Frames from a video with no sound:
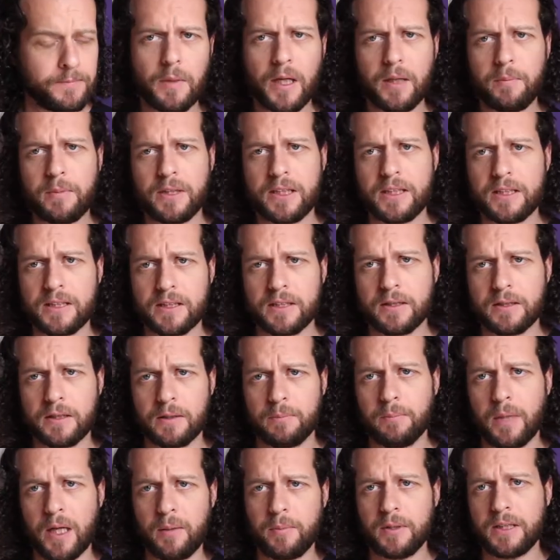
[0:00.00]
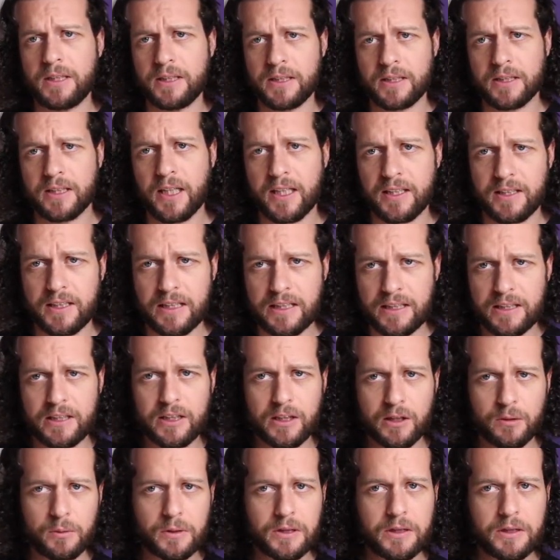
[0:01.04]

Maybe this gets easier